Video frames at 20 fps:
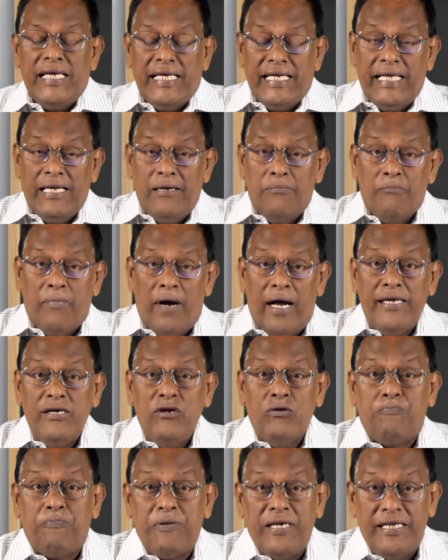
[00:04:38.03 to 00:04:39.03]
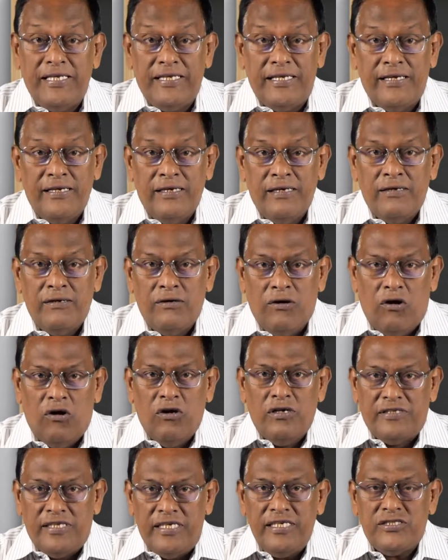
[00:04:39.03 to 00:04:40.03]
"in my opinion,"
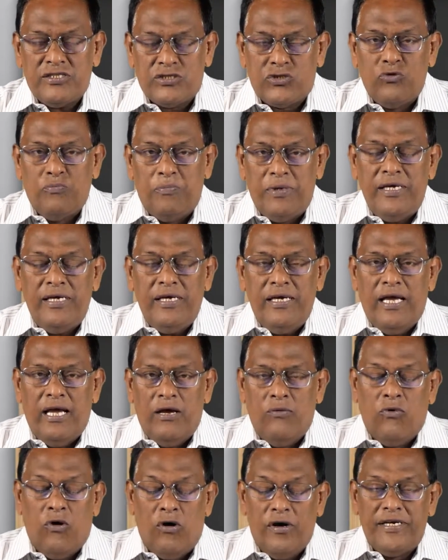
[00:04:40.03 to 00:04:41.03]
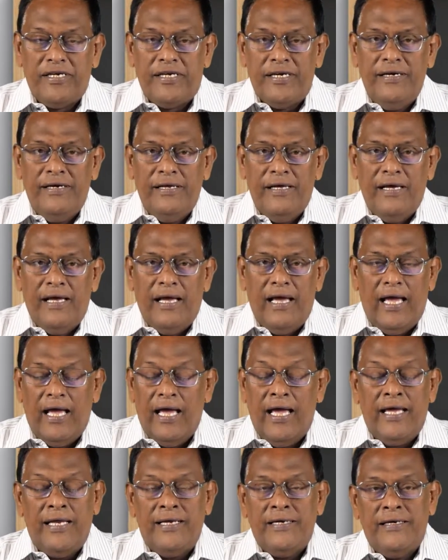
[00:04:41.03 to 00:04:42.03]
all these should be avoided,
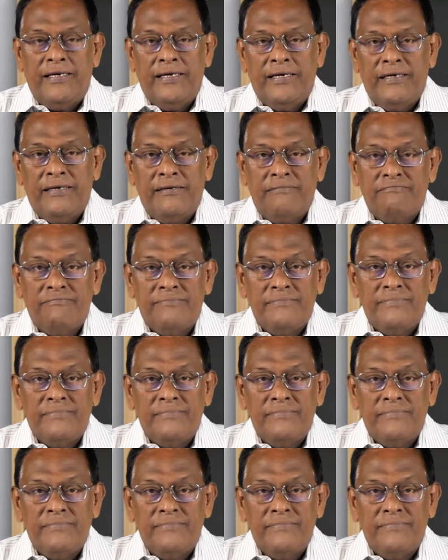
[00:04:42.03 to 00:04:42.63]
and the